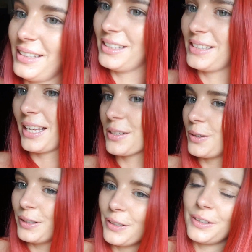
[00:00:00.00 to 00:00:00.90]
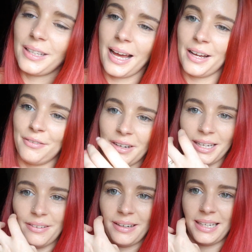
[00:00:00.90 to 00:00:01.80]
So yes, all in all, I really,
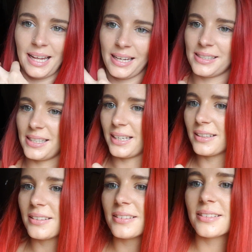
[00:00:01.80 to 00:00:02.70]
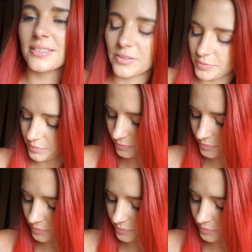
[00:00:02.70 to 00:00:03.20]
really liked it.